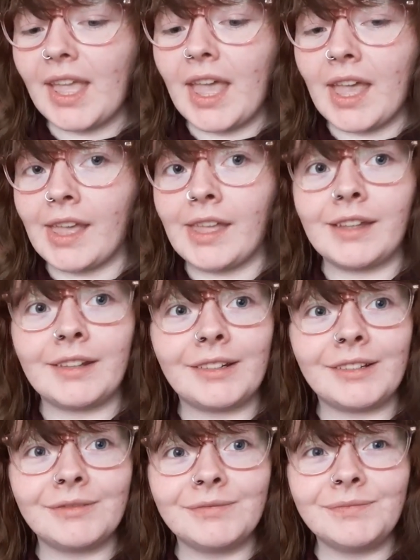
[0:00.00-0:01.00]

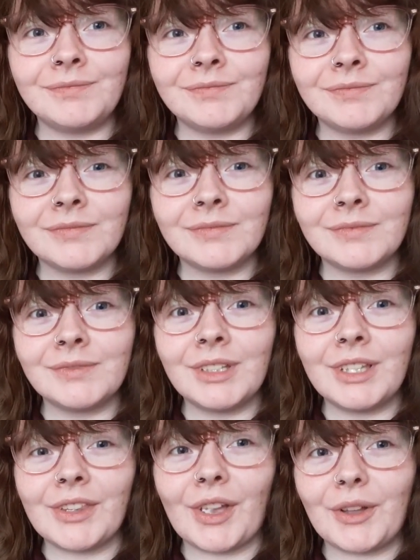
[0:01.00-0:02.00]
and
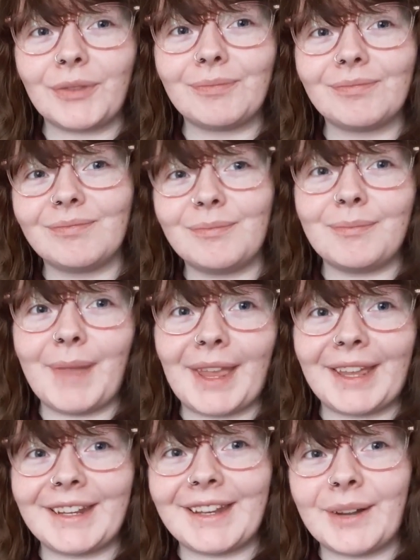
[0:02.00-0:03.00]
sort of
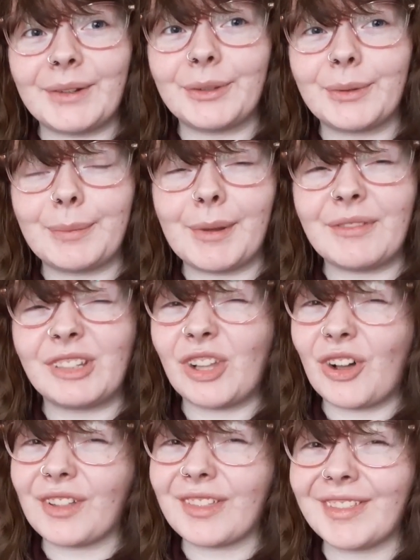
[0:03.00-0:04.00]
making it now into a bit of a
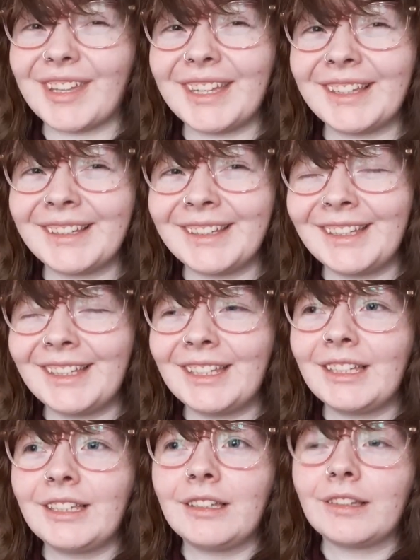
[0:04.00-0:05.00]
long thing.
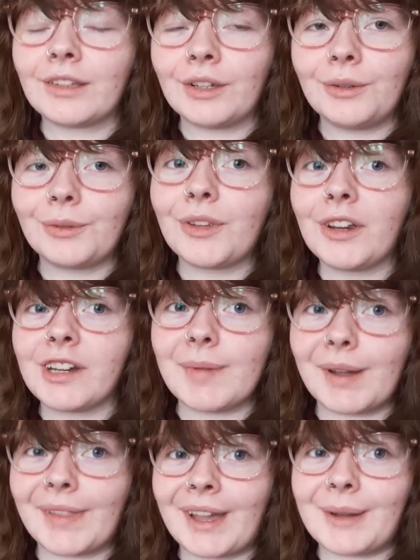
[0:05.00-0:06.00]
So sorry
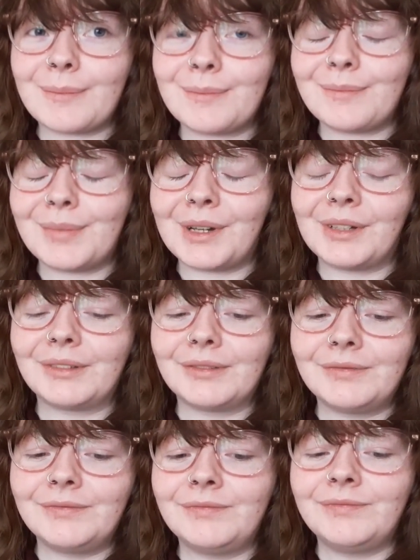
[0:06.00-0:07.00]
about that, but
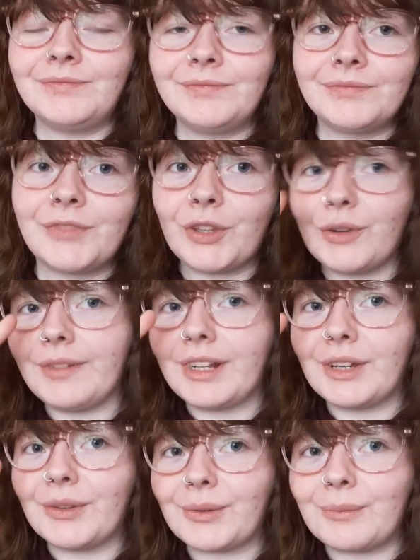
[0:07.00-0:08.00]
2
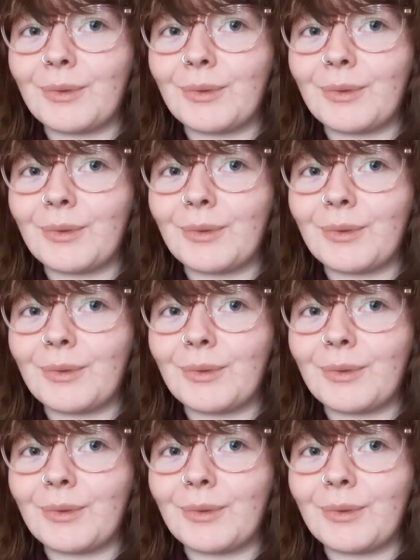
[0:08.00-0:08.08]
videos in